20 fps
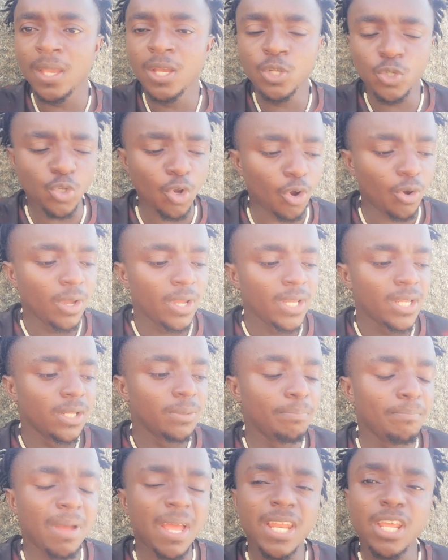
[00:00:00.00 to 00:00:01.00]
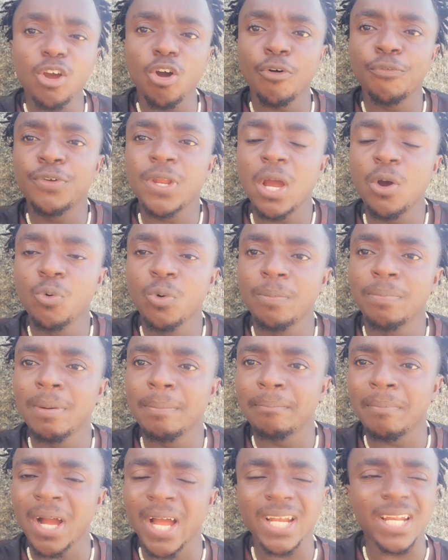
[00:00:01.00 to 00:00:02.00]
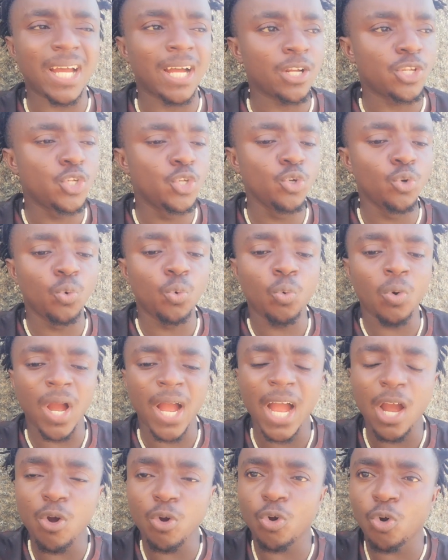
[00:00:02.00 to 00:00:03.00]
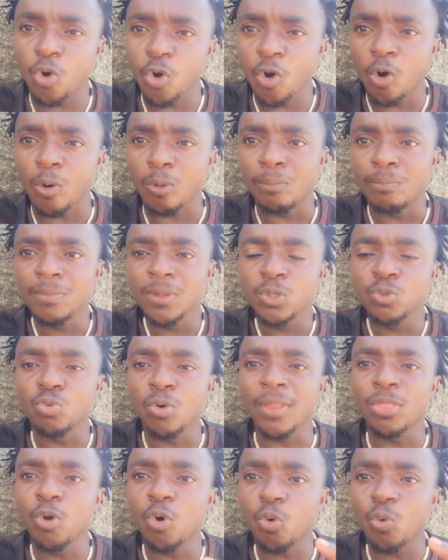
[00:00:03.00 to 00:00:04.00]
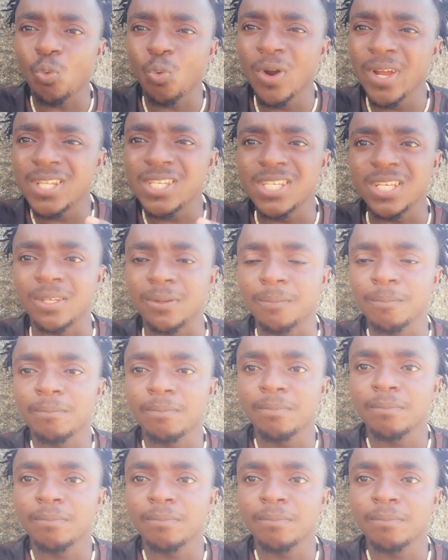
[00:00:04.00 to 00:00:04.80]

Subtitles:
So many of them will be mad at you. How come you are not quitting?